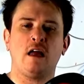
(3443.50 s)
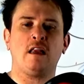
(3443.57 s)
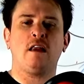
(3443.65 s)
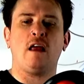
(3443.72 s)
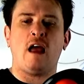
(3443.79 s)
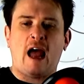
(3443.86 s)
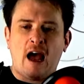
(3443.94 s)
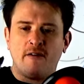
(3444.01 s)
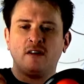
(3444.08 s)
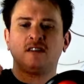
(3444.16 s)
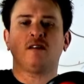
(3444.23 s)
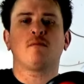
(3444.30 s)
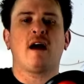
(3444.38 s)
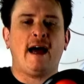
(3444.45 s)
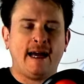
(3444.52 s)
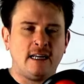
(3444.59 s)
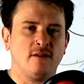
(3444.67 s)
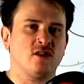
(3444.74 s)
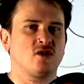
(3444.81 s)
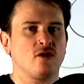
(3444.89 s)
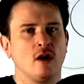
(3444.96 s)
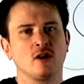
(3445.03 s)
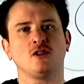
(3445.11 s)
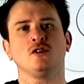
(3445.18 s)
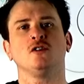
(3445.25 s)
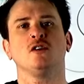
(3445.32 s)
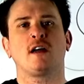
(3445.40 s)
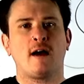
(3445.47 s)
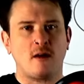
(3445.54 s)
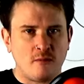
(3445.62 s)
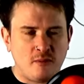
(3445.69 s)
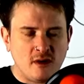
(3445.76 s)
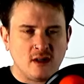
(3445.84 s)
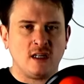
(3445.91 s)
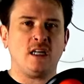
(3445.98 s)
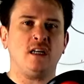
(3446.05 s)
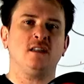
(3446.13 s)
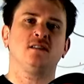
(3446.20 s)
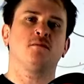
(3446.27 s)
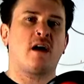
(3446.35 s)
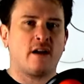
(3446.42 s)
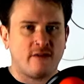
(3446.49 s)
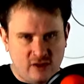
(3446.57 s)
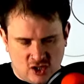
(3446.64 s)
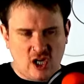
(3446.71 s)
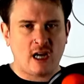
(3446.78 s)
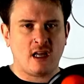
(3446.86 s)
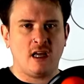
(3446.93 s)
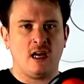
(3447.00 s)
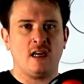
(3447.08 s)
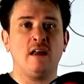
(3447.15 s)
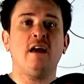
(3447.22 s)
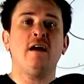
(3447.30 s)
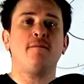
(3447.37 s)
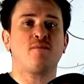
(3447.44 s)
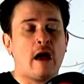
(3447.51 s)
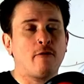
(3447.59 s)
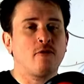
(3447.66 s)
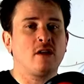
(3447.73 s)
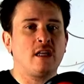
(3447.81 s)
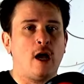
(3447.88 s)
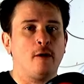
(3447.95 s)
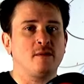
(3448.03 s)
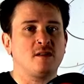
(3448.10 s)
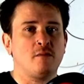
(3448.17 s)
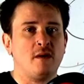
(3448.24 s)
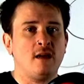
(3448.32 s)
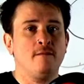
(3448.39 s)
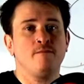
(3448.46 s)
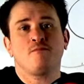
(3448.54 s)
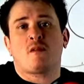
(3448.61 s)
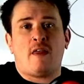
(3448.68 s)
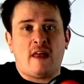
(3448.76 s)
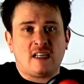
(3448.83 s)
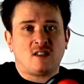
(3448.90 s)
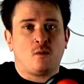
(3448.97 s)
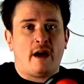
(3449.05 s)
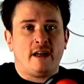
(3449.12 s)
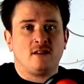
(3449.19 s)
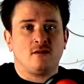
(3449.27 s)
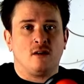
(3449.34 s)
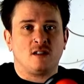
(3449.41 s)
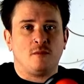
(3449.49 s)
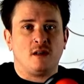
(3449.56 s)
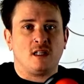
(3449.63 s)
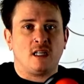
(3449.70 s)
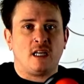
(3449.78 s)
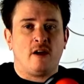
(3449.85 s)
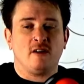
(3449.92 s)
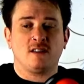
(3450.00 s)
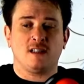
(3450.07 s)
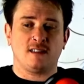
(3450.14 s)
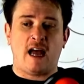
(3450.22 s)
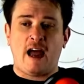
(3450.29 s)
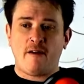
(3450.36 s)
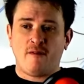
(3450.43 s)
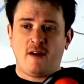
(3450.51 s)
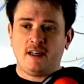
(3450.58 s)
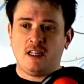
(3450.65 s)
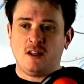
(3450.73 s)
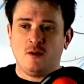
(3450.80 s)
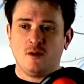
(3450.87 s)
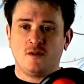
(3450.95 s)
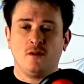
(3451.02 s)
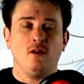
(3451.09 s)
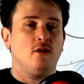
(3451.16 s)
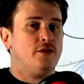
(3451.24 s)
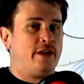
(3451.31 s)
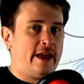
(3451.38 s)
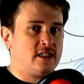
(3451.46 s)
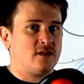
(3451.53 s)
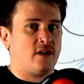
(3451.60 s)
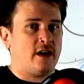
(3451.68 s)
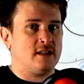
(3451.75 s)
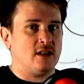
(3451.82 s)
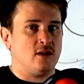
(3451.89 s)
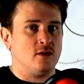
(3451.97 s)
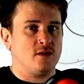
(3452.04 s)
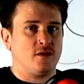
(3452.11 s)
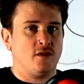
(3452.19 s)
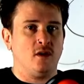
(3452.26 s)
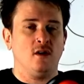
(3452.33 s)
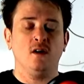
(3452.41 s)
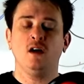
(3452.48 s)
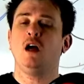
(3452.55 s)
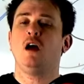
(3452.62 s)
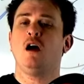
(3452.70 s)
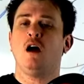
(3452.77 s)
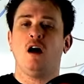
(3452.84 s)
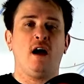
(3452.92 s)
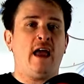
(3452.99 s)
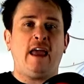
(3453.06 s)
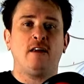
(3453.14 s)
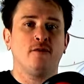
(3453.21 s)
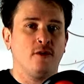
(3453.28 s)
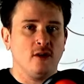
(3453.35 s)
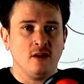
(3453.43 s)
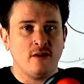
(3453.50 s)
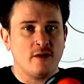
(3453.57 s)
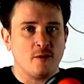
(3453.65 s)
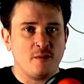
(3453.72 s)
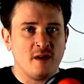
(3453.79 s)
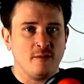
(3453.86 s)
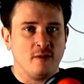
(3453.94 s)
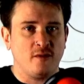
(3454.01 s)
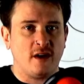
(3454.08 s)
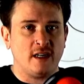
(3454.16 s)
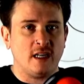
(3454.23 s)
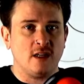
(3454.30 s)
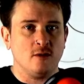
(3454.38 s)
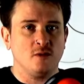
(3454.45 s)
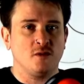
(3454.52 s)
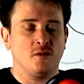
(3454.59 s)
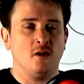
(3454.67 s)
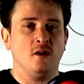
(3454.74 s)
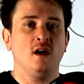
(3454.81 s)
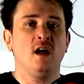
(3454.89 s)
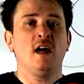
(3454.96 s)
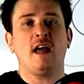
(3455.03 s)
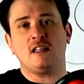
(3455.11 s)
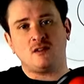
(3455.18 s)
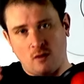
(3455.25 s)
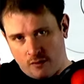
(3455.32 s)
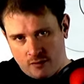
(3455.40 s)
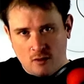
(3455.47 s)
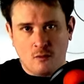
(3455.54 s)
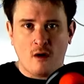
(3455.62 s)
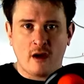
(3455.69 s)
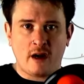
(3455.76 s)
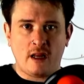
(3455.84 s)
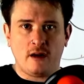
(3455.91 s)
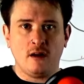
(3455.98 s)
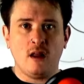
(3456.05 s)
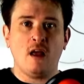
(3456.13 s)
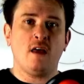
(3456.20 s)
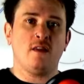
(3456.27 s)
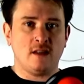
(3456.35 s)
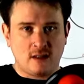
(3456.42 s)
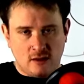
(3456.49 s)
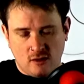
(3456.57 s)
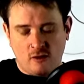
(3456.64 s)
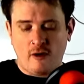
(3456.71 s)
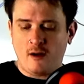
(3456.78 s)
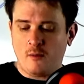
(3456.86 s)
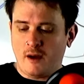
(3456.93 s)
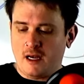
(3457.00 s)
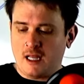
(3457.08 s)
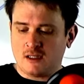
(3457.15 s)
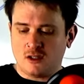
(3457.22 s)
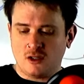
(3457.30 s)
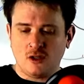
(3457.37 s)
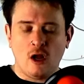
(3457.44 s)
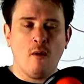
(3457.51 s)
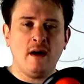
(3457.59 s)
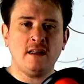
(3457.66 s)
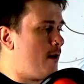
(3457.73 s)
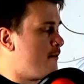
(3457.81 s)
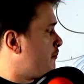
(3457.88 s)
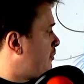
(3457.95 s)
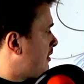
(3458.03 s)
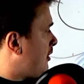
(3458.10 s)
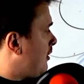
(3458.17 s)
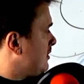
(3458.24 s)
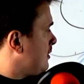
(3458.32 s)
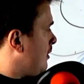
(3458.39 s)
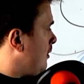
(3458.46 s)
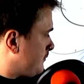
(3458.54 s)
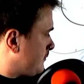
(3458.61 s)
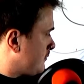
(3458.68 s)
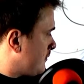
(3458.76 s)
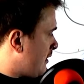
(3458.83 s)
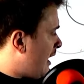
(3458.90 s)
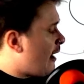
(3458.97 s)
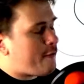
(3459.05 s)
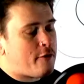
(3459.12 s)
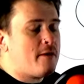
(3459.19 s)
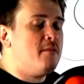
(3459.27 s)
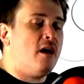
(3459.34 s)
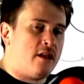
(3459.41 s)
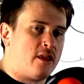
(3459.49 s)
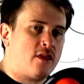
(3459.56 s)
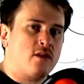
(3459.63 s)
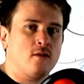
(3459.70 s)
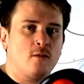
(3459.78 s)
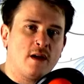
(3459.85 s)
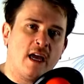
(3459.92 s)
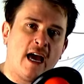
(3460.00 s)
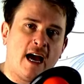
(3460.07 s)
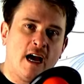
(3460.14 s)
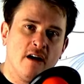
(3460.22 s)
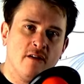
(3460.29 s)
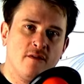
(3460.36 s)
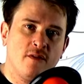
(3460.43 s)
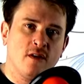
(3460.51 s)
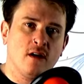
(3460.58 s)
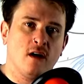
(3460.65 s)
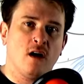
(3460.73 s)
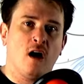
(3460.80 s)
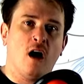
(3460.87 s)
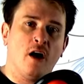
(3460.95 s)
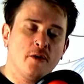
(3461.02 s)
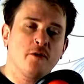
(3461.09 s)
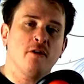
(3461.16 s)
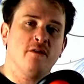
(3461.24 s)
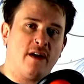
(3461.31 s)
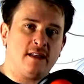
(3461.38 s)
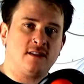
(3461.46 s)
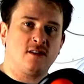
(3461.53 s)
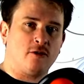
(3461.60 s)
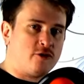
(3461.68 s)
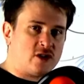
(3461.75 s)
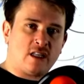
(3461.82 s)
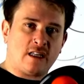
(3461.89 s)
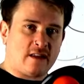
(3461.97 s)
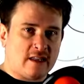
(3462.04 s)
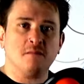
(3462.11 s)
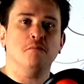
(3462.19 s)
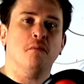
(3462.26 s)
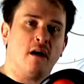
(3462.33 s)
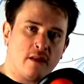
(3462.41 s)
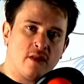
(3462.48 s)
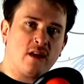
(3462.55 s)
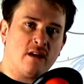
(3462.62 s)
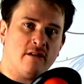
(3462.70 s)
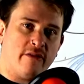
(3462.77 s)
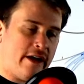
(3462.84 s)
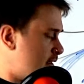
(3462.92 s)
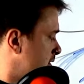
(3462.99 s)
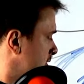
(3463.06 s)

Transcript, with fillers: Having some kind of a structure, accountability, some kind of a check-in, that really helps me. And that's why it's ultimately here, because I find it useful. Nance finds it useful. A handful of other people find it useful. And so if you want in, this is a great way to get to know us. But also every month we have other events that are just like these monthly events.